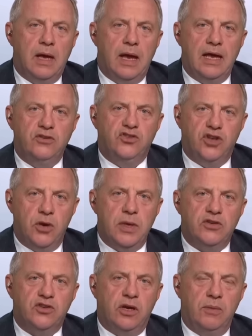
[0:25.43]
a
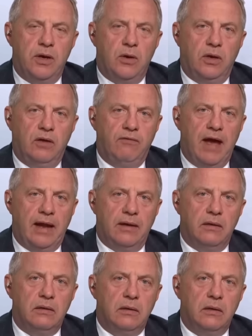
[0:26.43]
Jewish communal
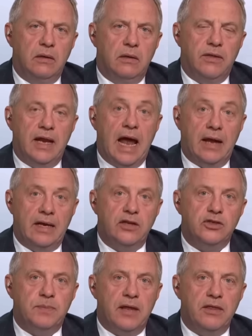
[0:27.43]
event, then I'd
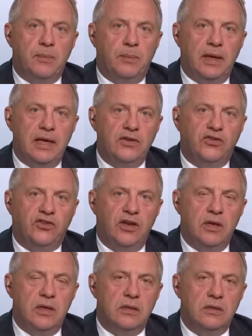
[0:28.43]
expect the police
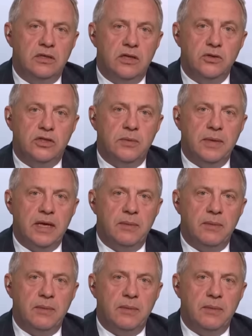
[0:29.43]
to do something